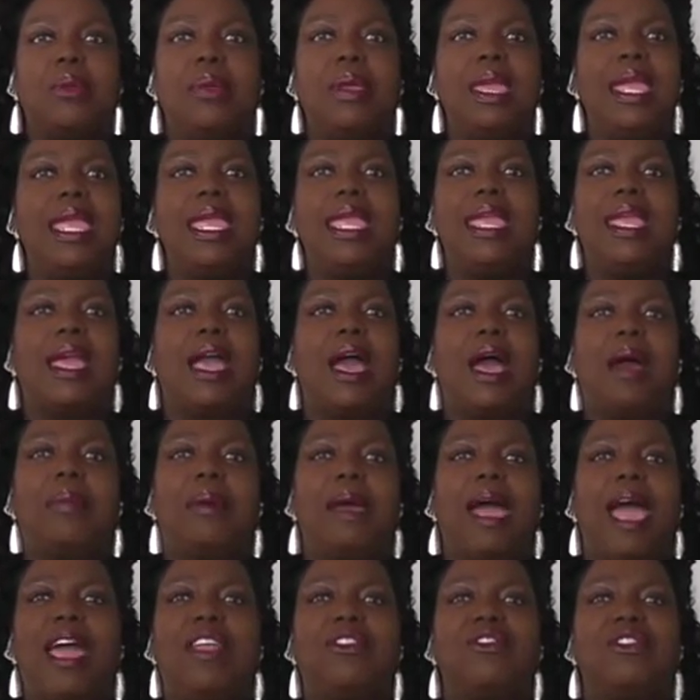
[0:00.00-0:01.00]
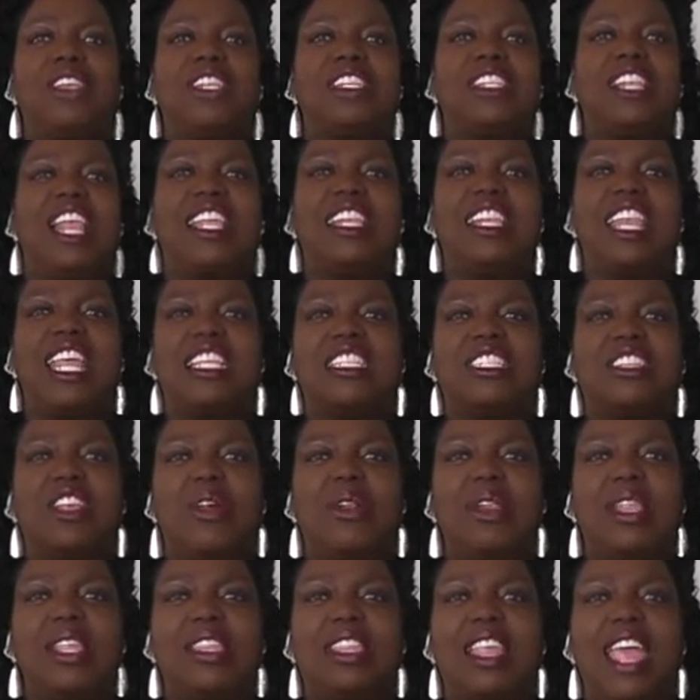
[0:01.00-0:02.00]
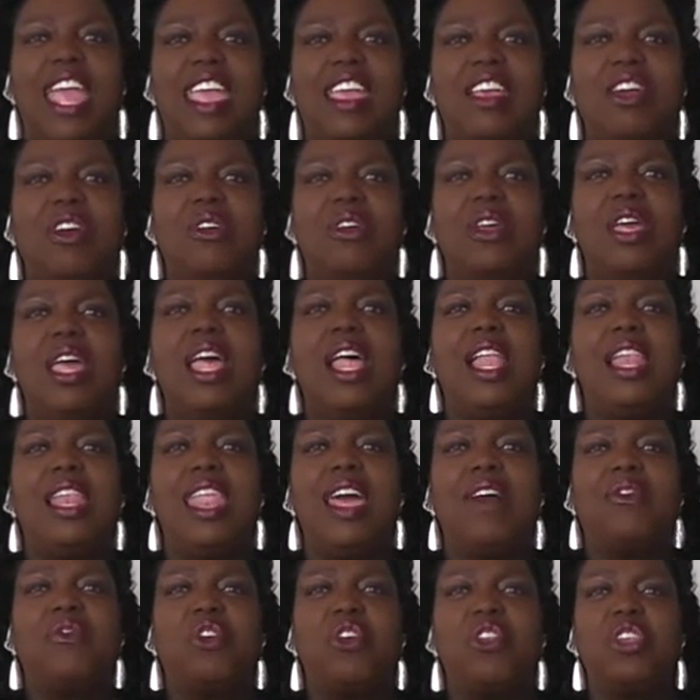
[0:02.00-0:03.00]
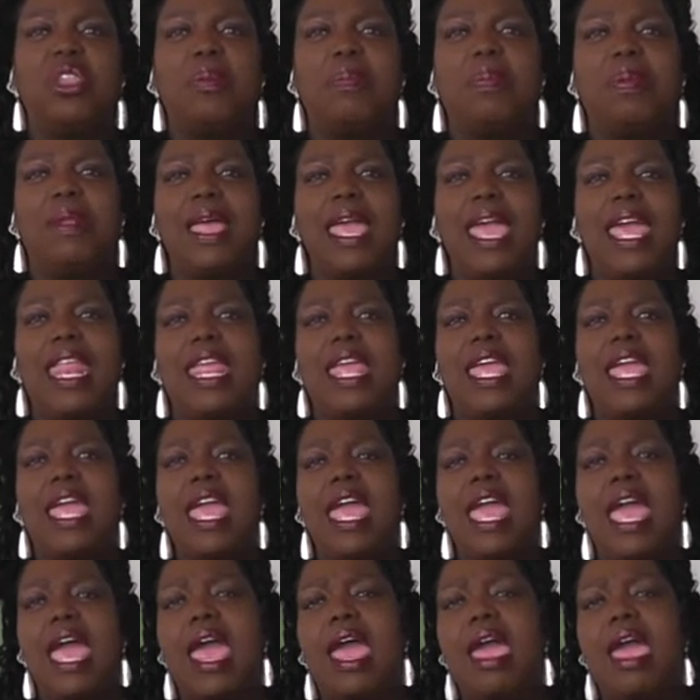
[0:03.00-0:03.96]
We eating carbohydrates like that's the only thing left on the planet.